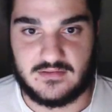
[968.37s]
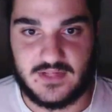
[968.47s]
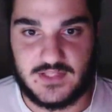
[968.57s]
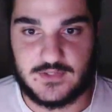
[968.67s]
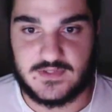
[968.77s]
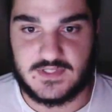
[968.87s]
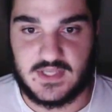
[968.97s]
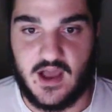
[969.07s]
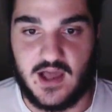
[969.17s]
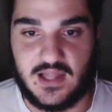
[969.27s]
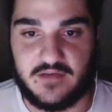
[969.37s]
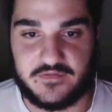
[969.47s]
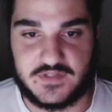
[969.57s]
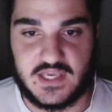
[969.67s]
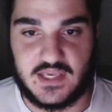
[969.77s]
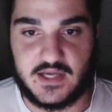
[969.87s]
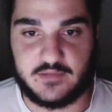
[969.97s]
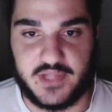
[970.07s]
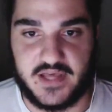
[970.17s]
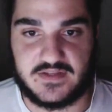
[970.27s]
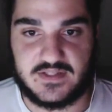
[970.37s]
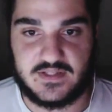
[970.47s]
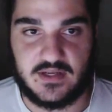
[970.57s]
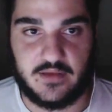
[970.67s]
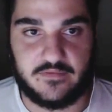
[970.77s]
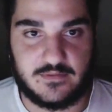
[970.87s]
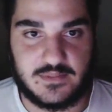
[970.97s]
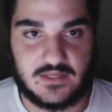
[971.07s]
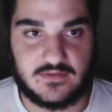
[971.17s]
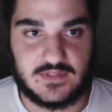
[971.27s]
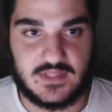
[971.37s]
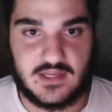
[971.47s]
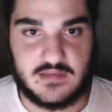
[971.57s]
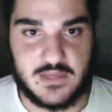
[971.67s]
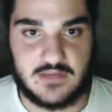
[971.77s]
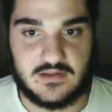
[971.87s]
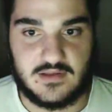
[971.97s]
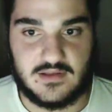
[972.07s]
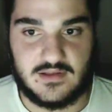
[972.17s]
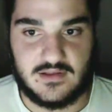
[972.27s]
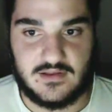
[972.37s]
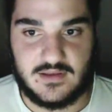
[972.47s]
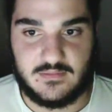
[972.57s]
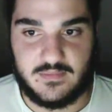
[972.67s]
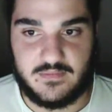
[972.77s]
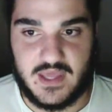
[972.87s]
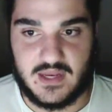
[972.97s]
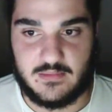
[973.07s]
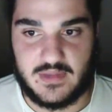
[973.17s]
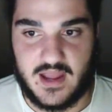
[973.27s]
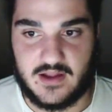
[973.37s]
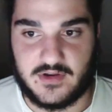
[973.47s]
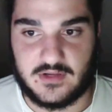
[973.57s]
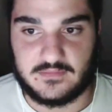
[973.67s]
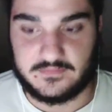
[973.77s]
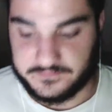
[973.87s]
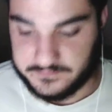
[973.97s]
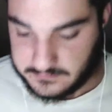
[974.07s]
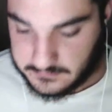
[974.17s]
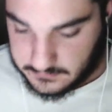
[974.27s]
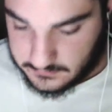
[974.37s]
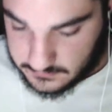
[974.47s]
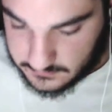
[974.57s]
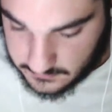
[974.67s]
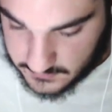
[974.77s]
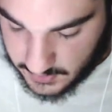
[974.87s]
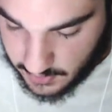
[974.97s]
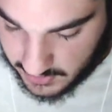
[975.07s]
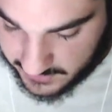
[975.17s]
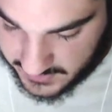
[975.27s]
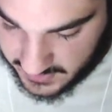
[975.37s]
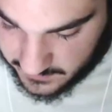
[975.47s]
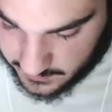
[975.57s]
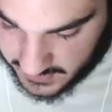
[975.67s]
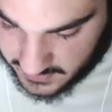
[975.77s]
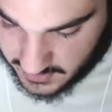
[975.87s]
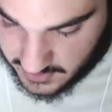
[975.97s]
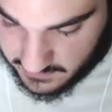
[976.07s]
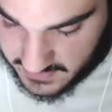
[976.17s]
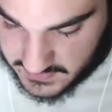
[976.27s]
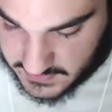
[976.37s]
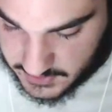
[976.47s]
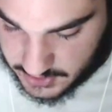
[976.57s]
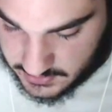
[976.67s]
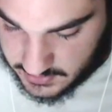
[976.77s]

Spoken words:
That's good to see. I love seeing young players standing up for themselves, getting a bit angry. Goal every day of the week. Correct decision.